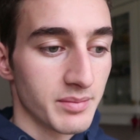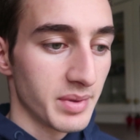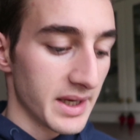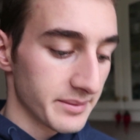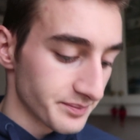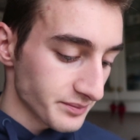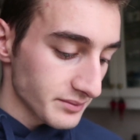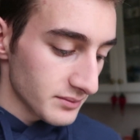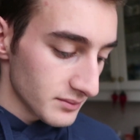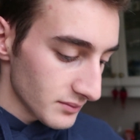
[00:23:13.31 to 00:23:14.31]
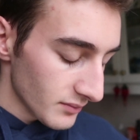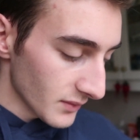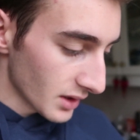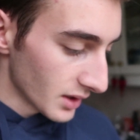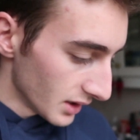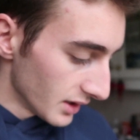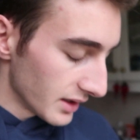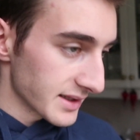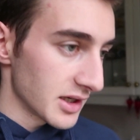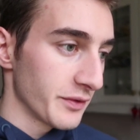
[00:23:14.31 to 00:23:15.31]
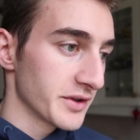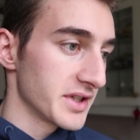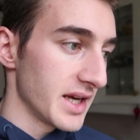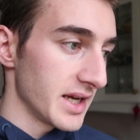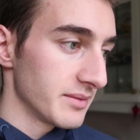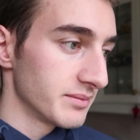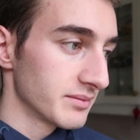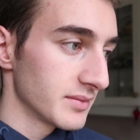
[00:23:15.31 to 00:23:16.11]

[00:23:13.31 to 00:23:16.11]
But that's all for today.